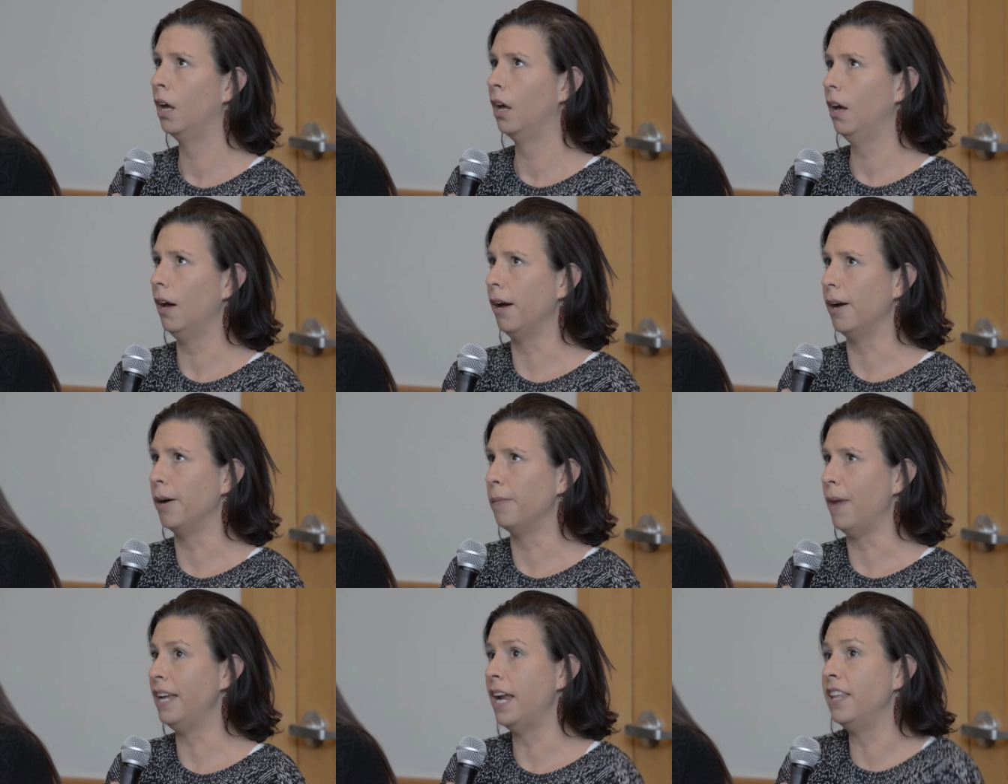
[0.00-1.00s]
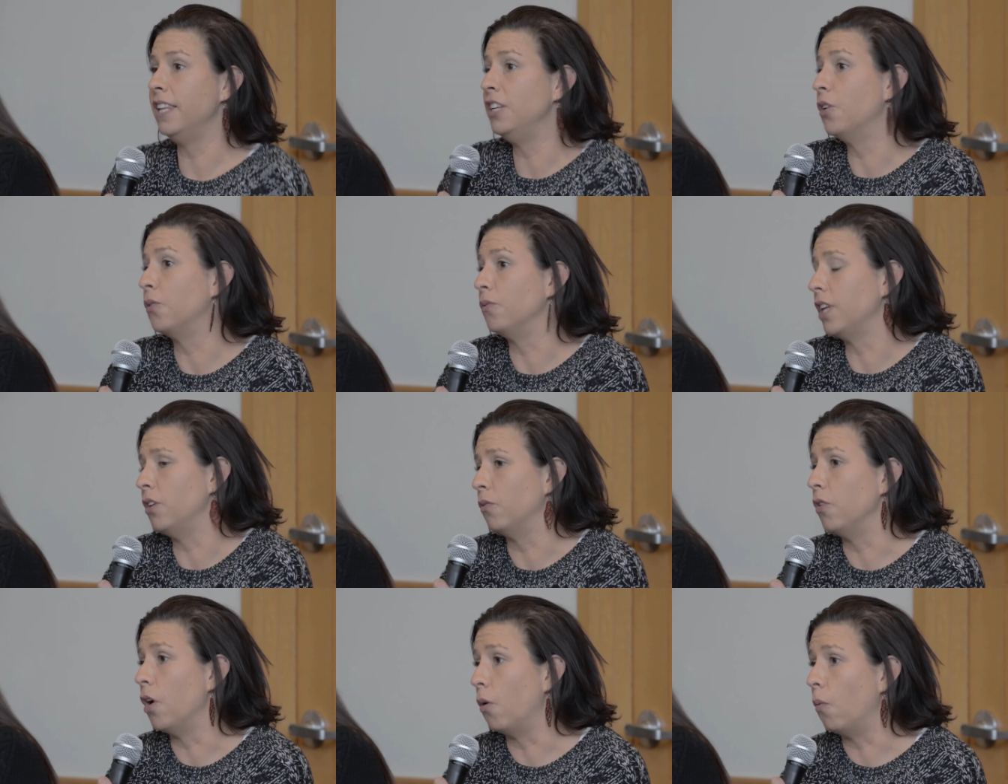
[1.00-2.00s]
And they
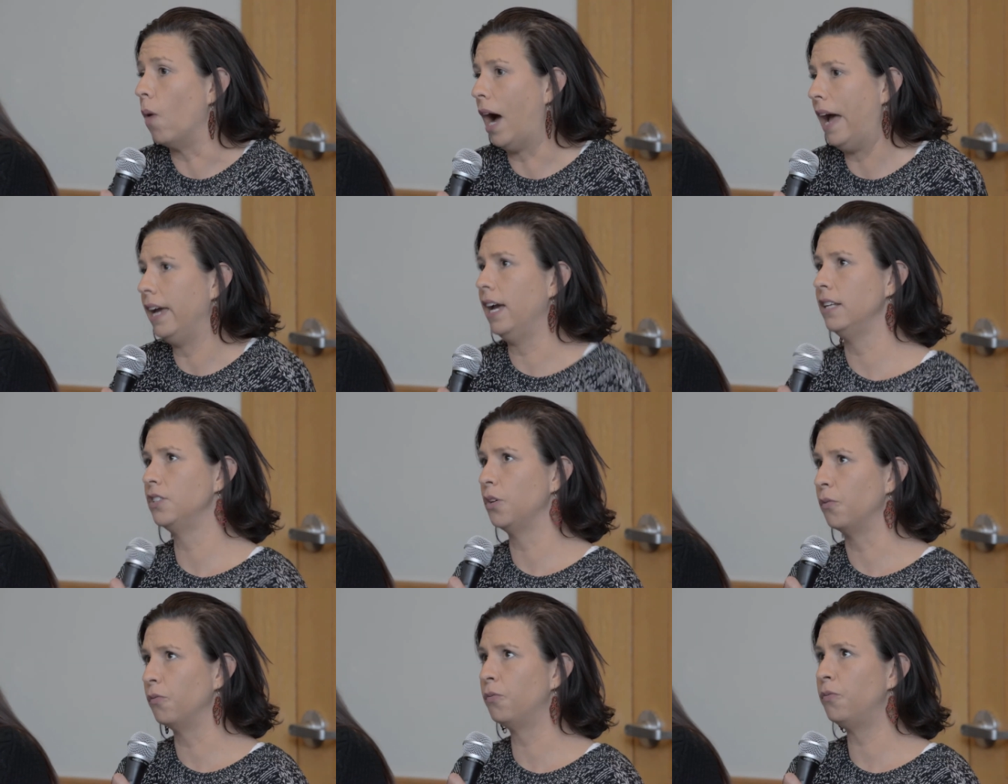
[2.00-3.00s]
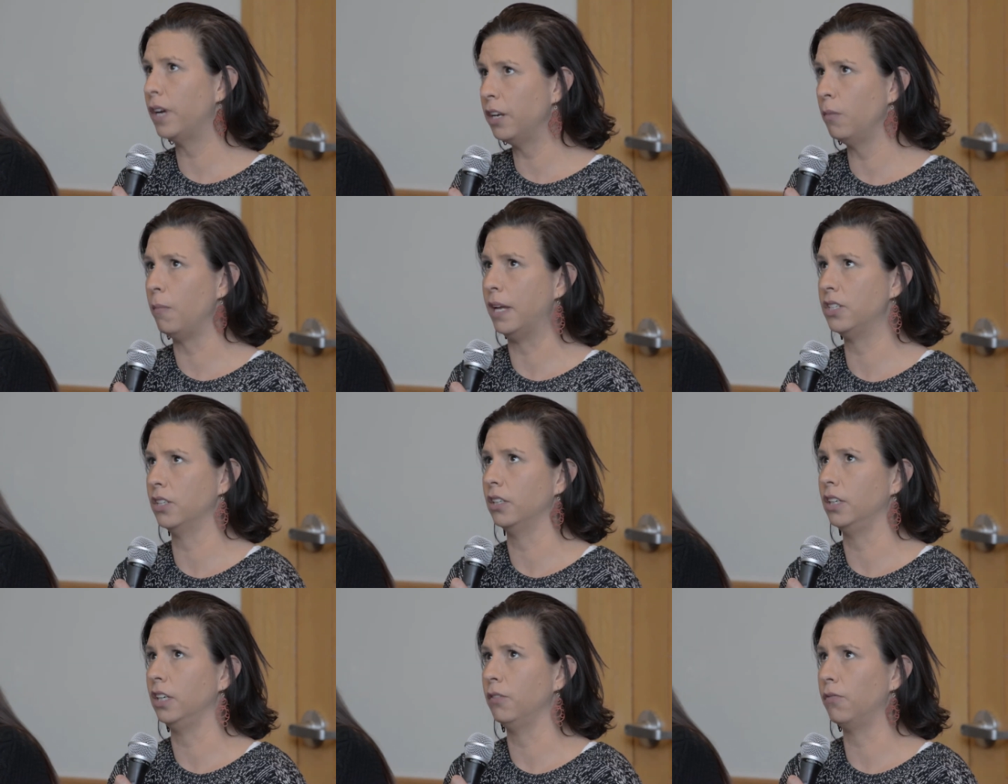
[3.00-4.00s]
don't know why. And so
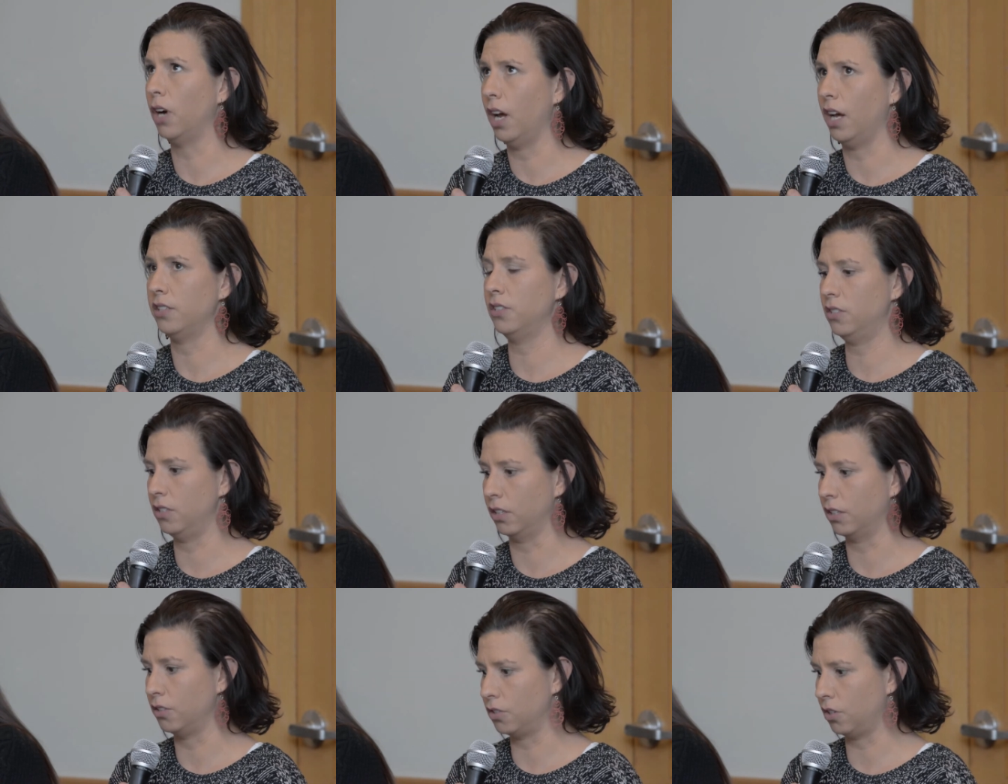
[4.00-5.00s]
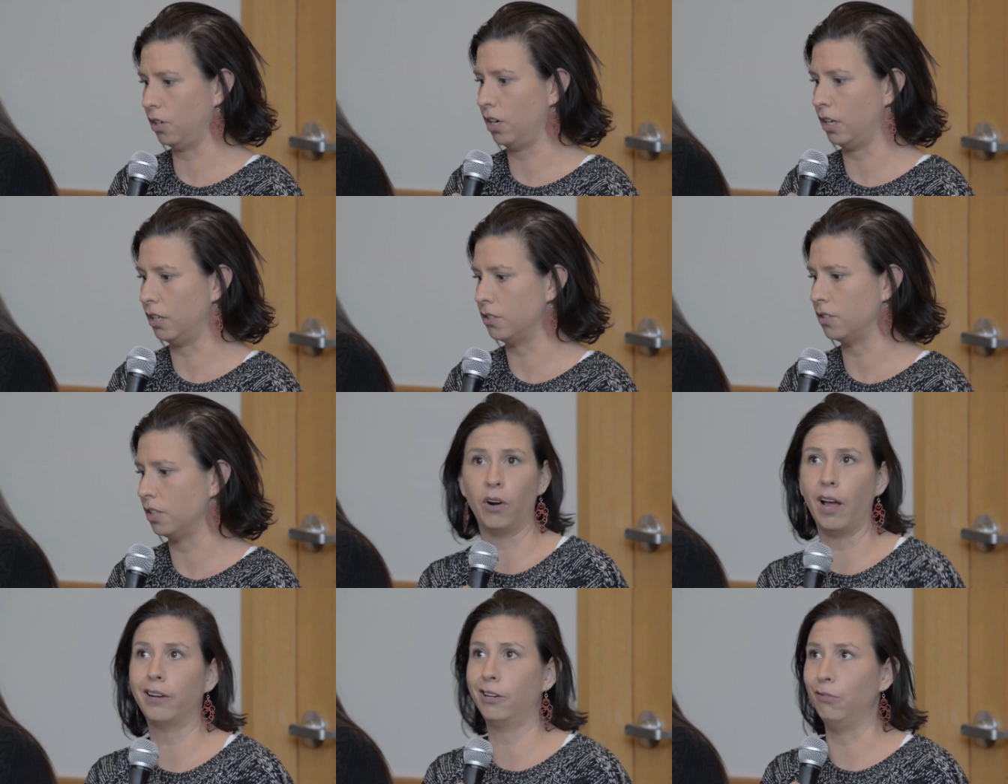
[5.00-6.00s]
fundamentally for us, the concern is we're
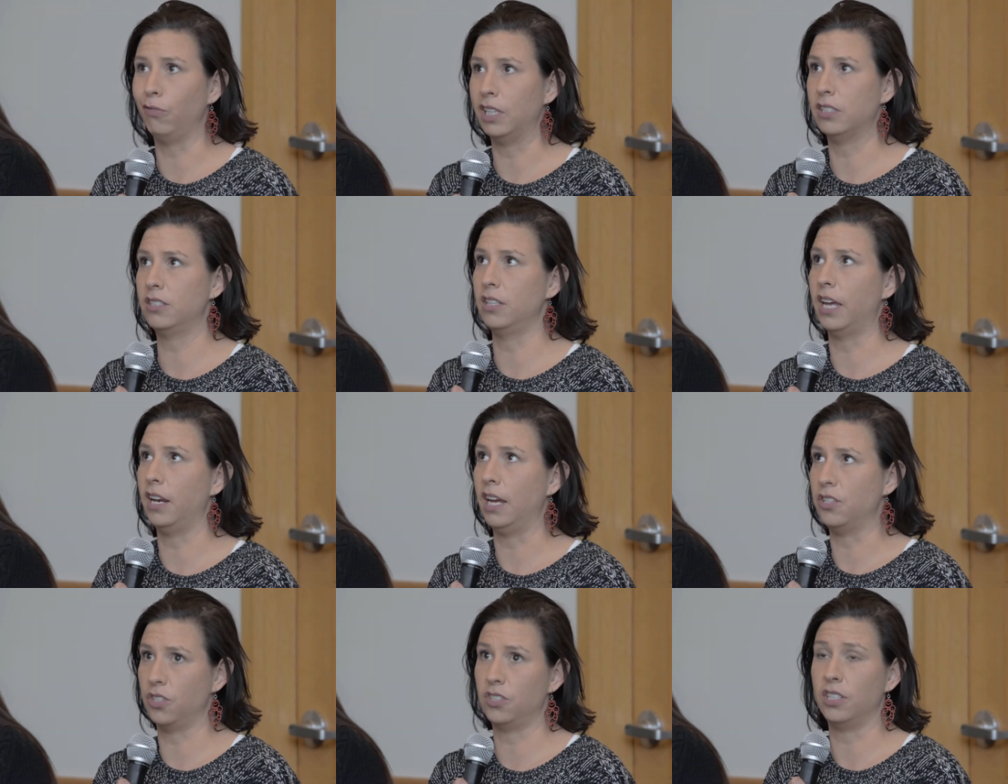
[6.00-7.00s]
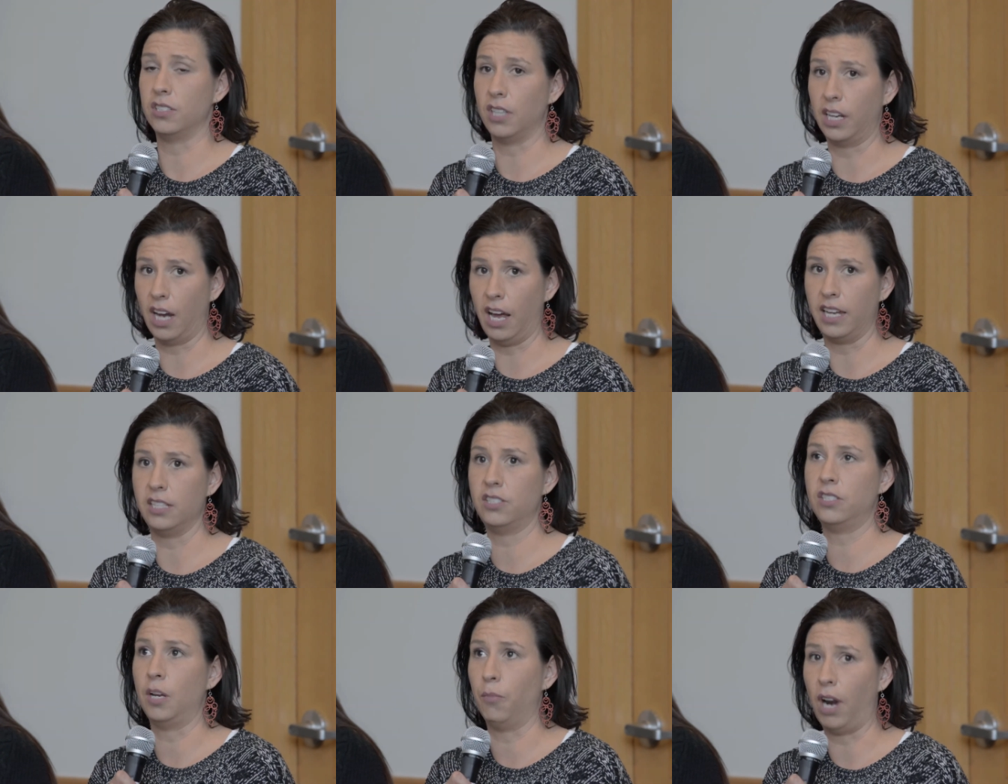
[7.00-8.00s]
not convinced that agencies like
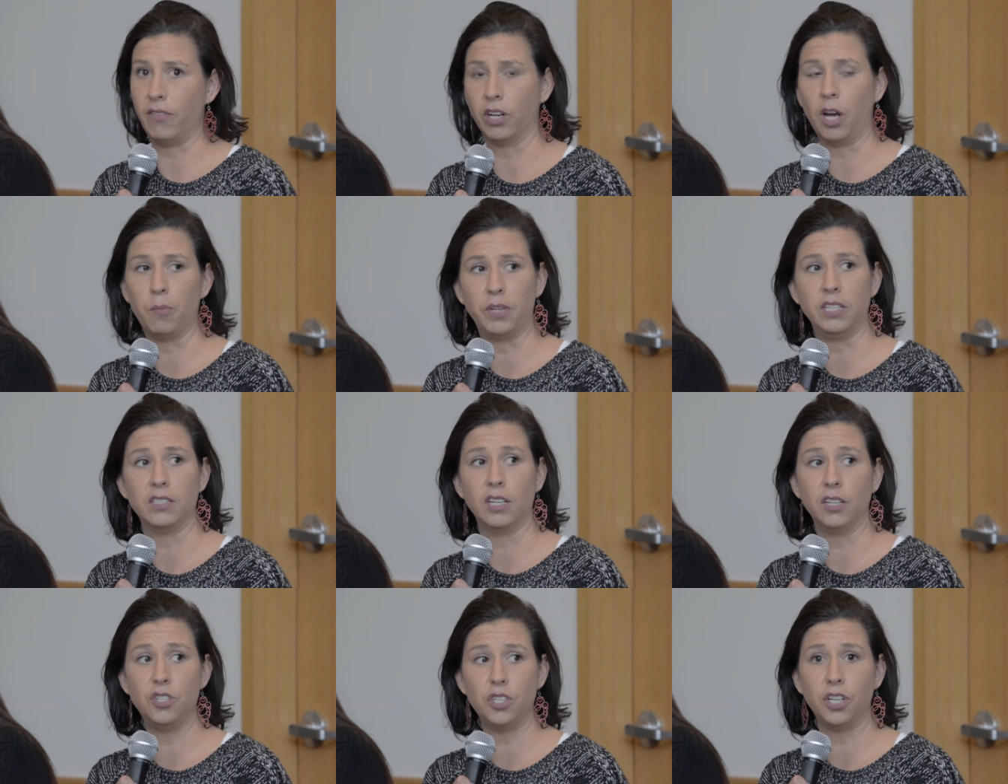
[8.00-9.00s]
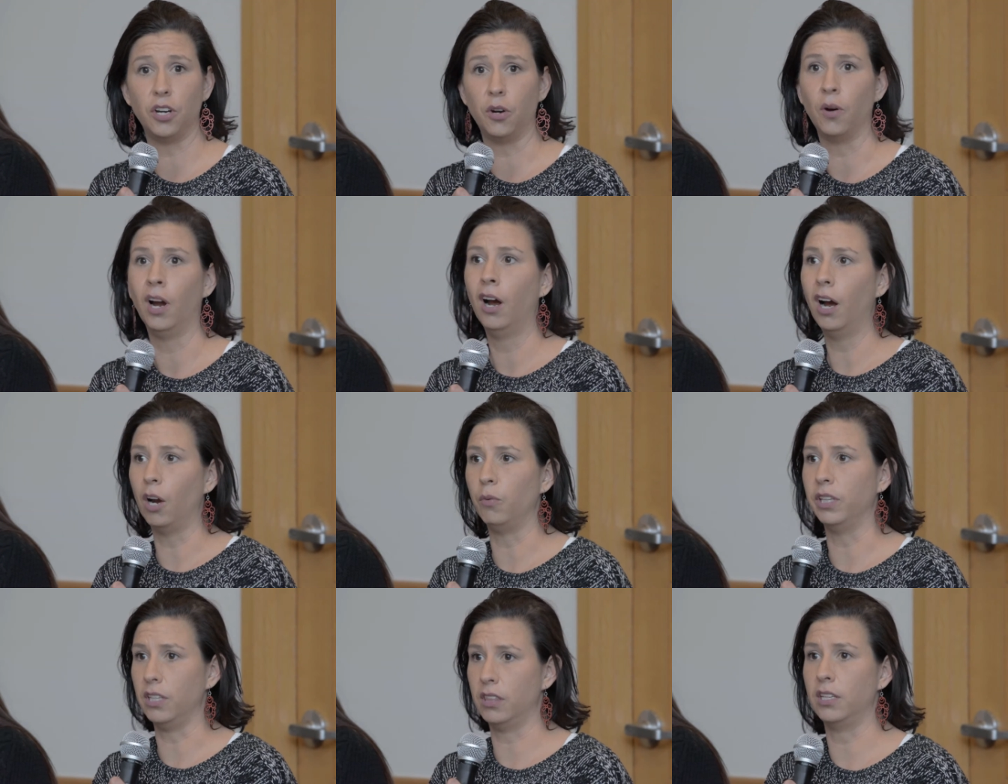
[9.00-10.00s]
ICE and private companies like GEO are
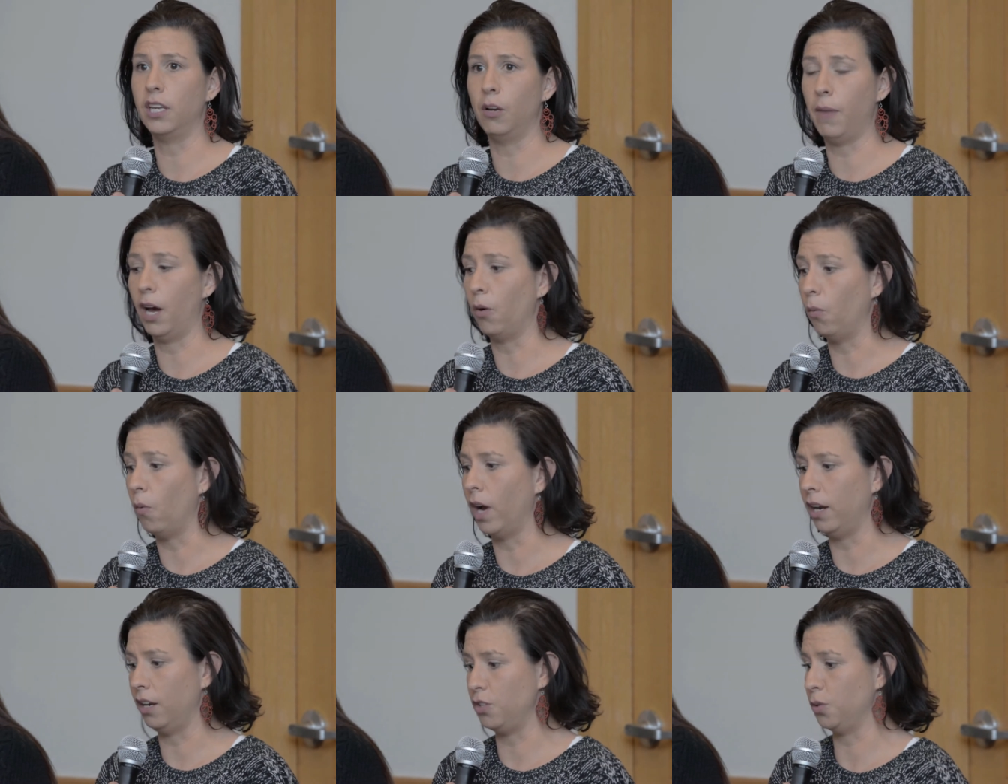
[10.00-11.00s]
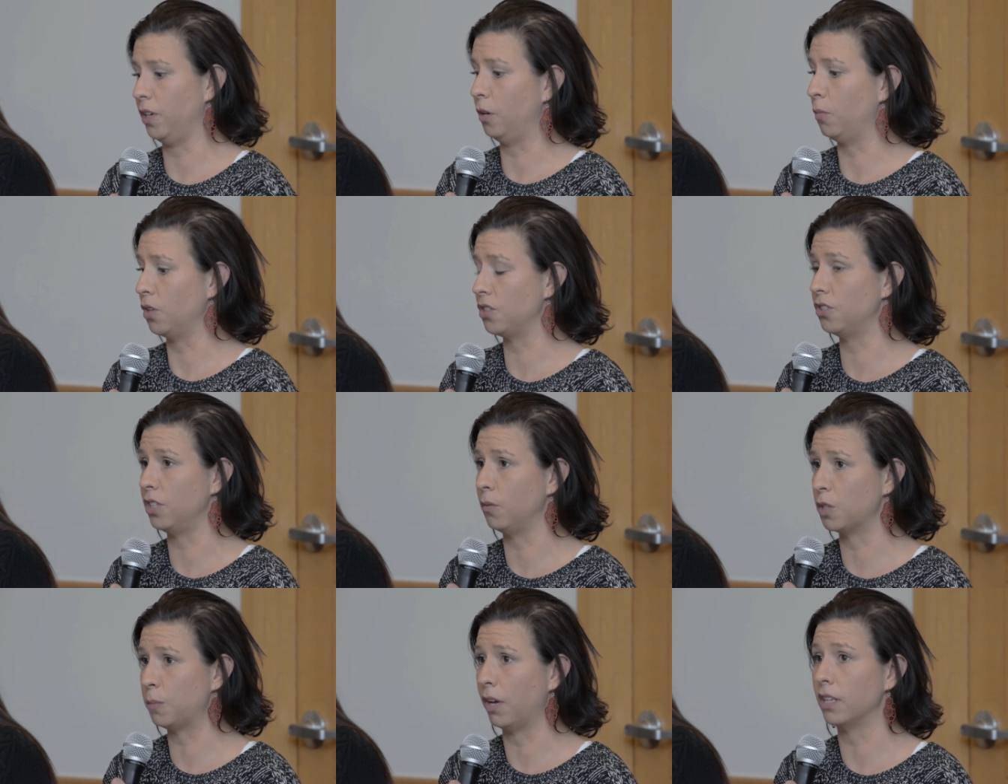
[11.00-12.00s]
really thinking about what a joint emergency
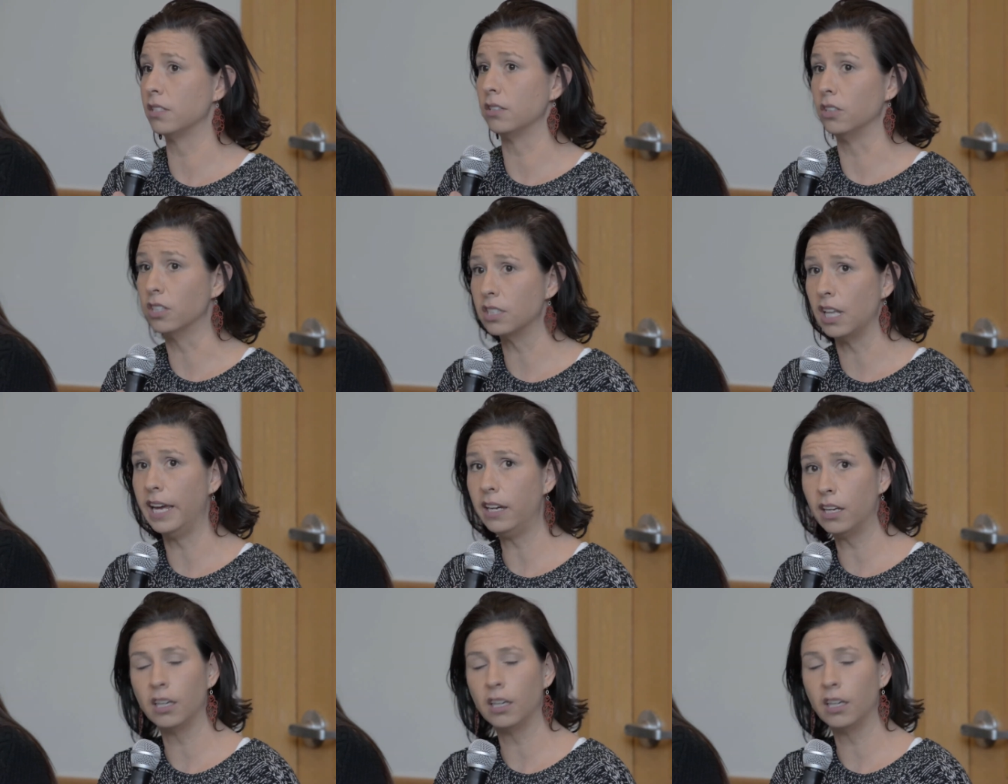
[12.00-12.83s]
response looks like.